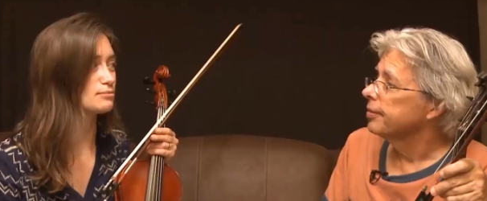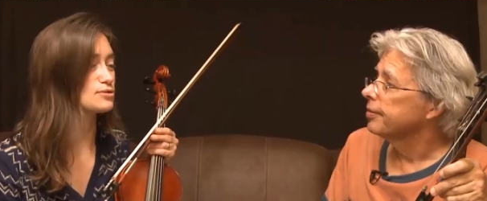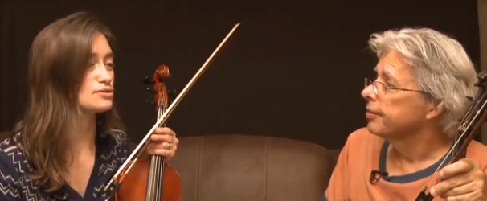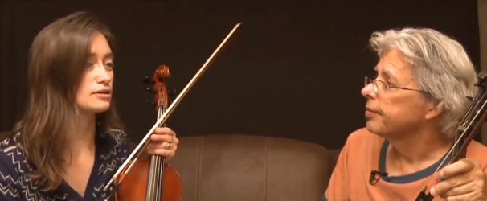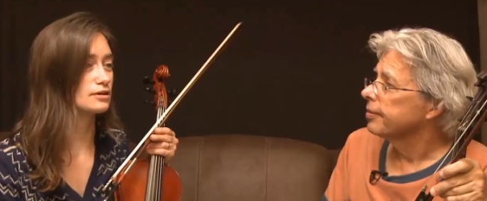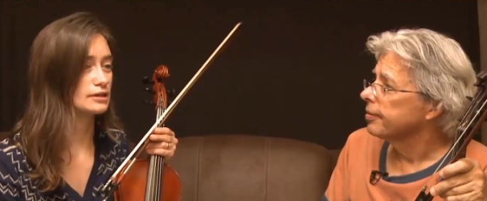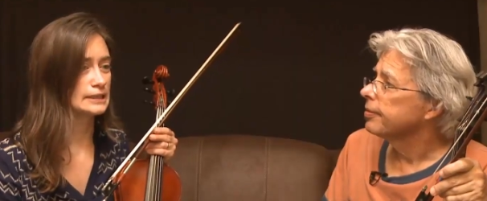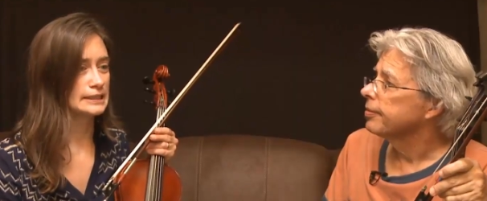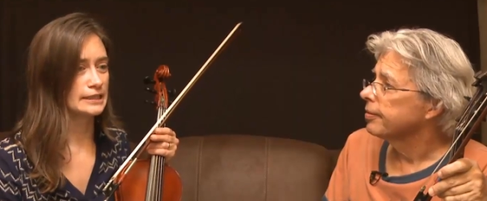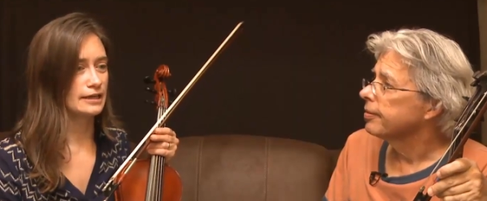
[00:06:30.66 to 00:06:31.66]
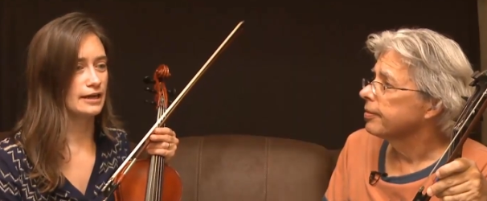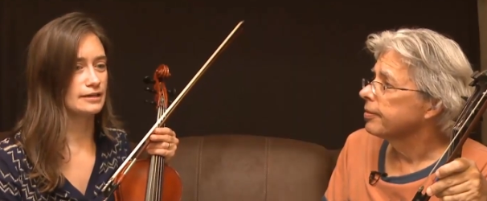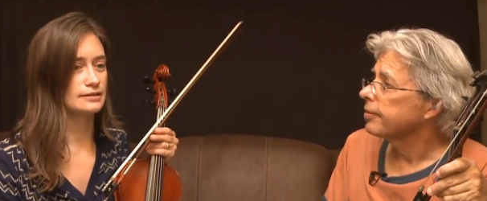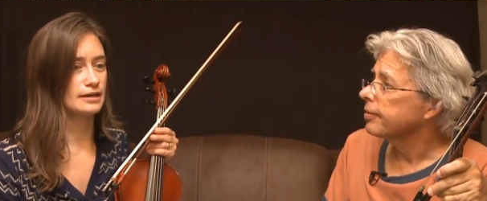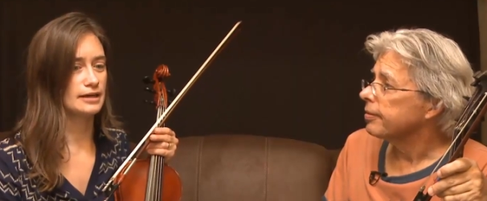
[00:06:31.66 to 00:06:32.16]
Speaker 1: music.
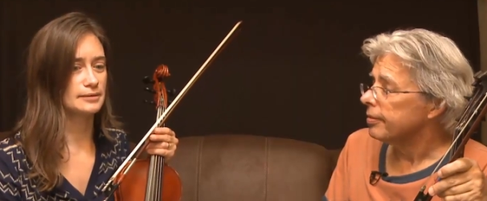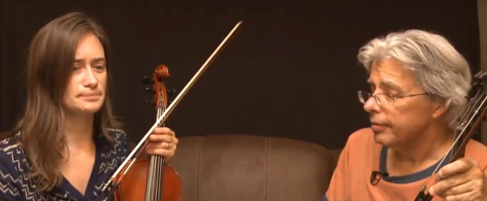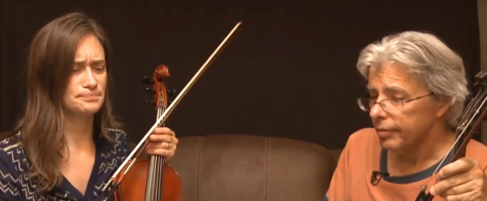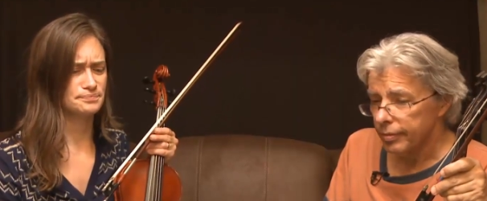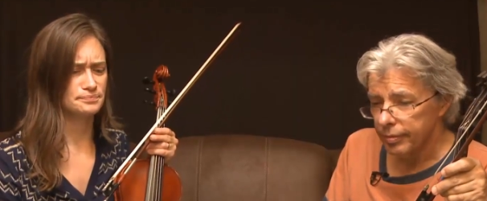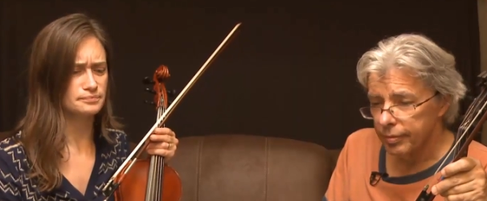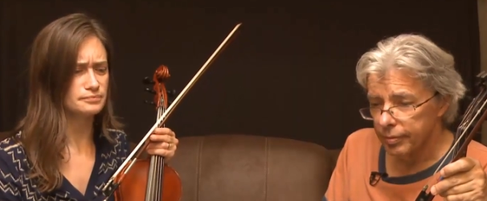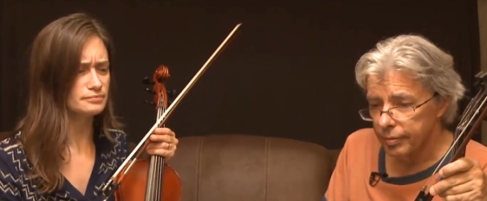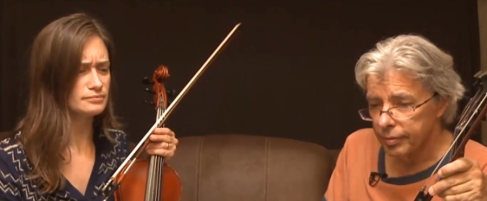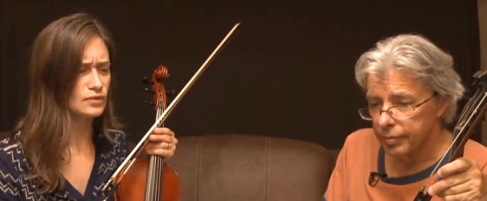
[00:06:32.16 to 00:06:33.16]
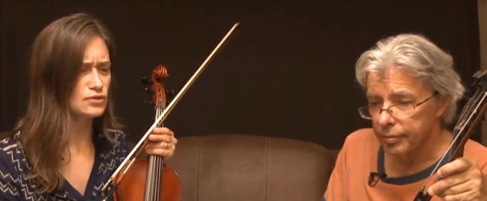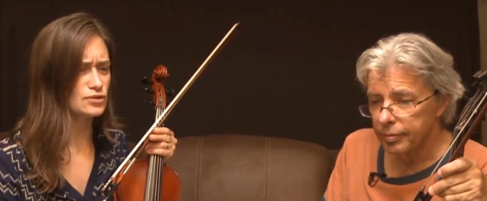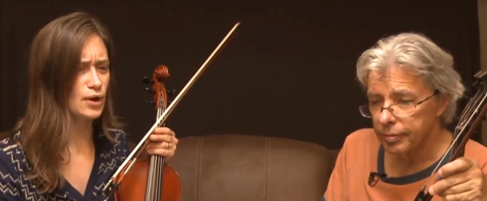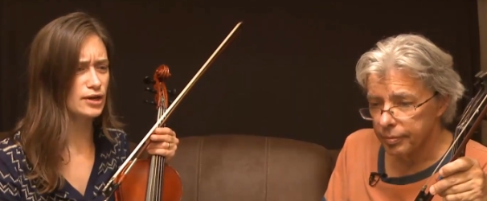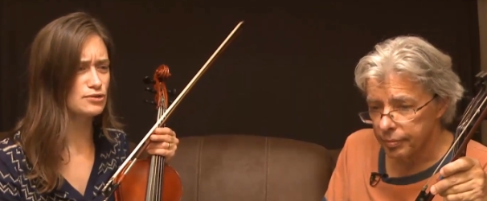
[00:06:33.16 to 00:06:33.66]
And um,
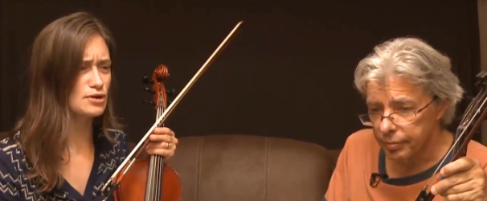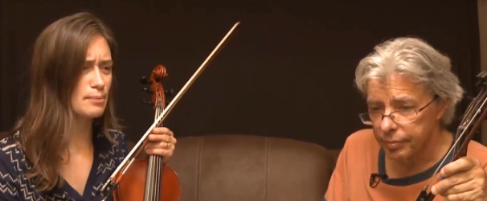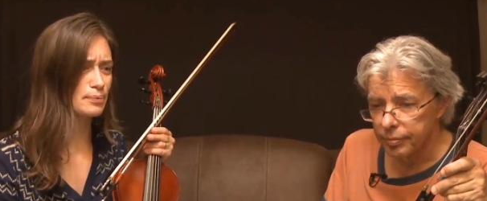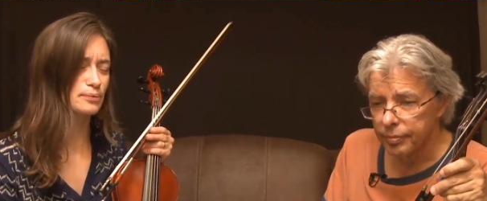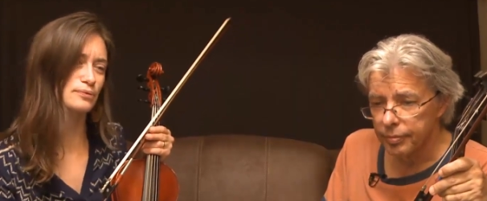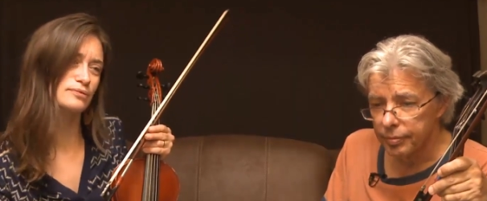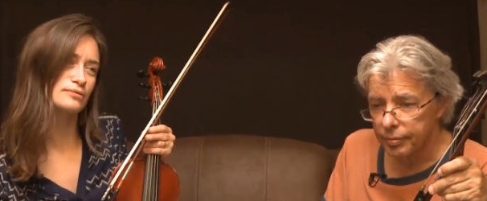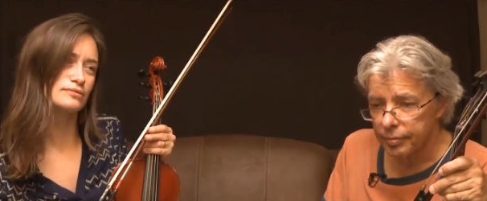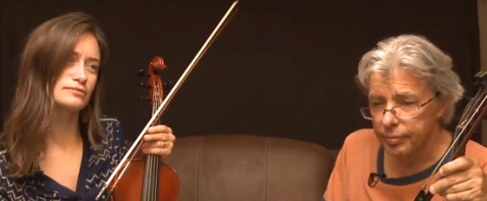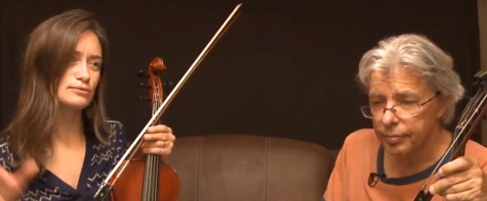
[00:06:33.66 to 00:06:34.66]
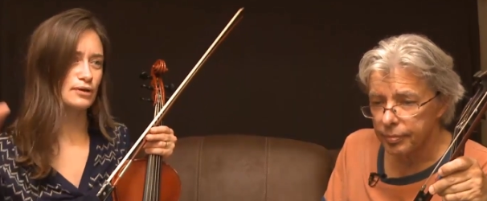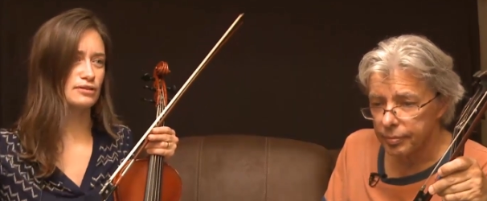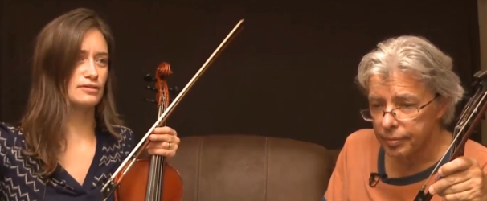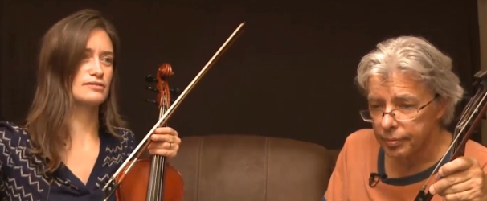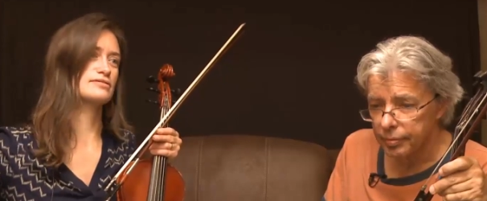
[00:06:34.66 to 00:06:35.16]
so I grew up with
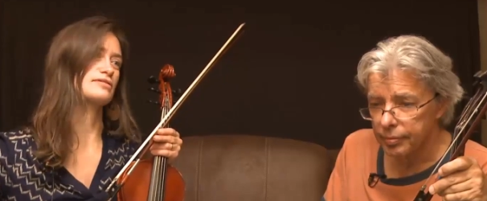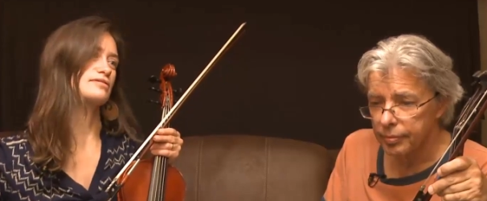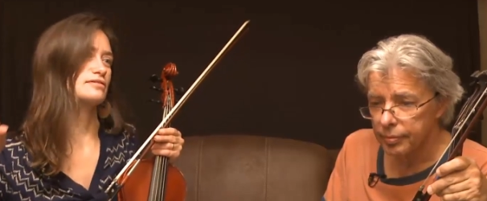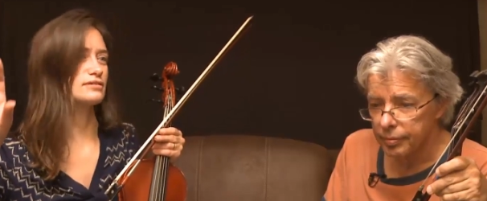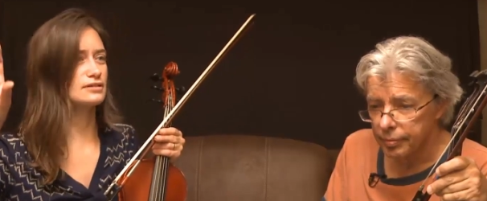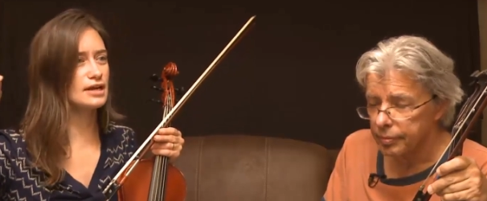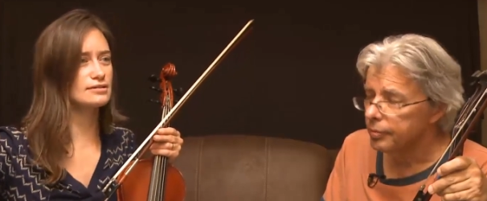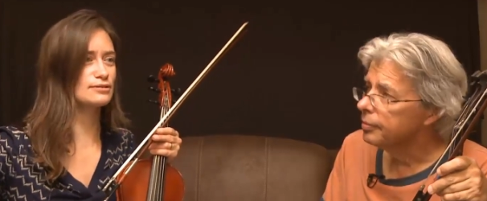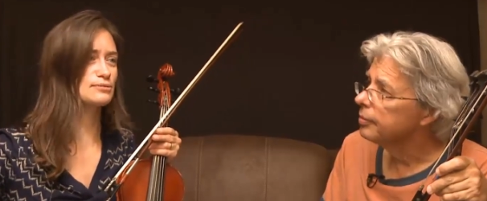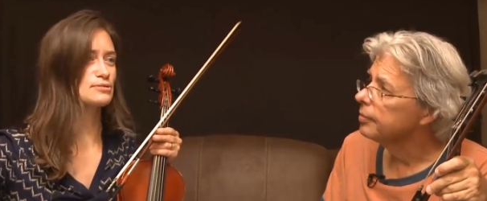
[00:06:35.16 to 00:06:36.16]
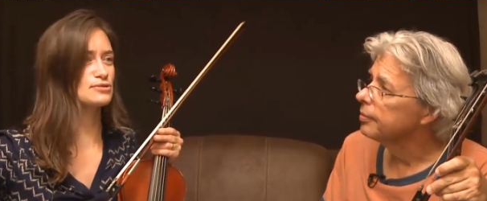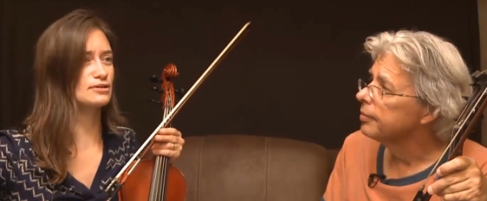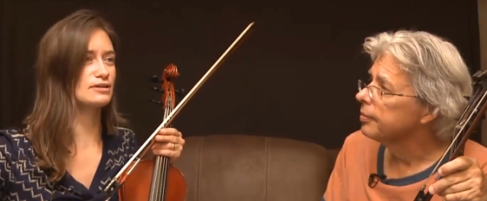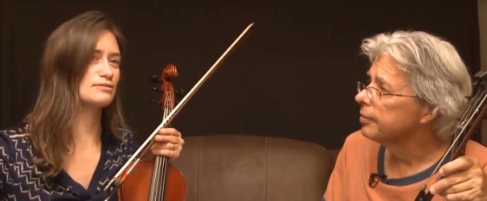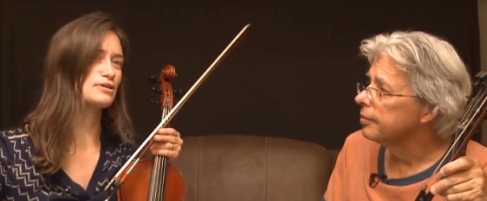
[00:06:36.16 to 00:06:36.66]
this classical music
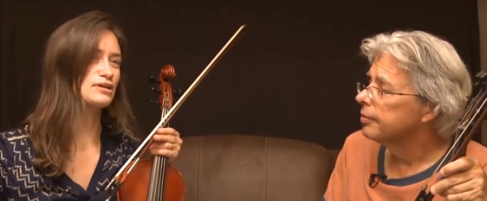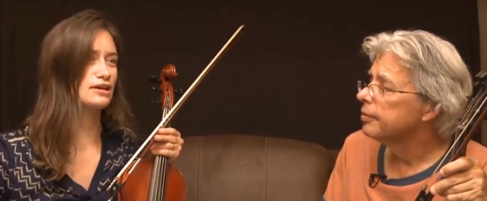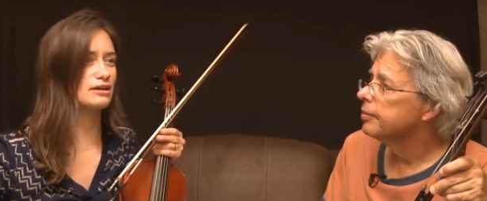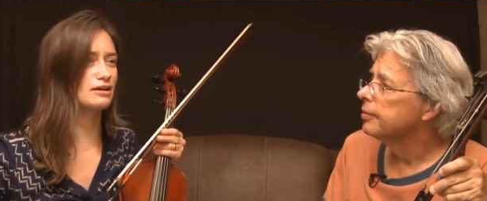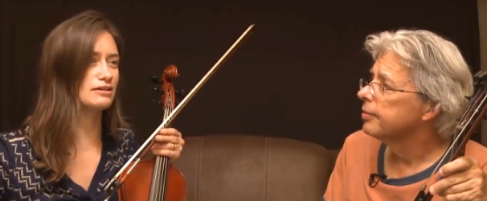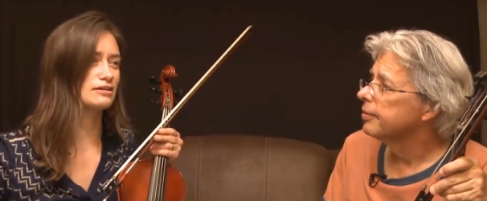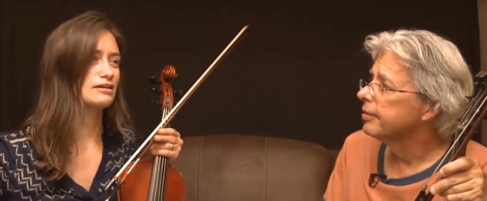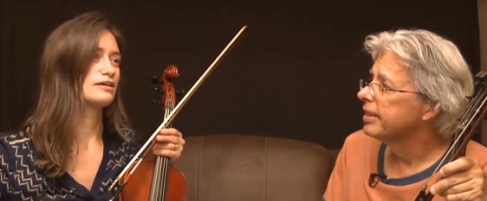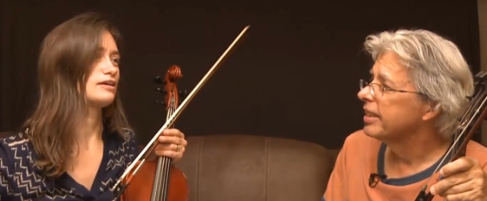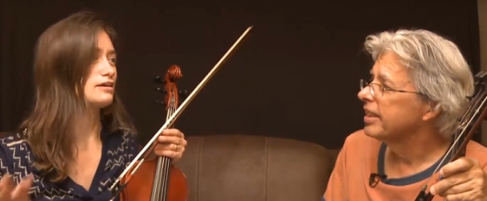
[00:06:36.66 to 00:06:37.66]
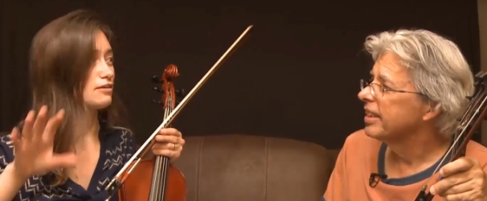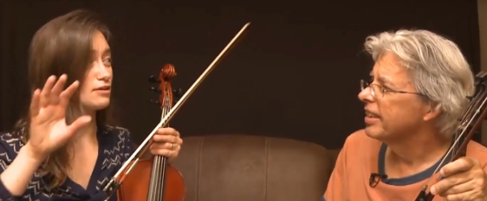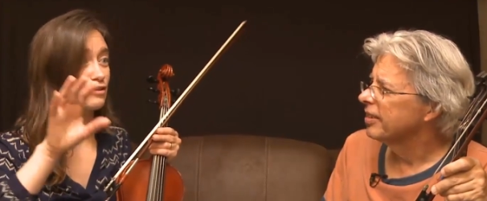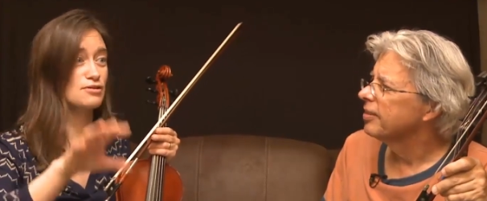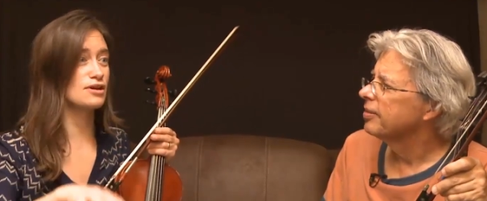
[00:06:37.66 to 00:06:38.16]
on the one hand, and on the other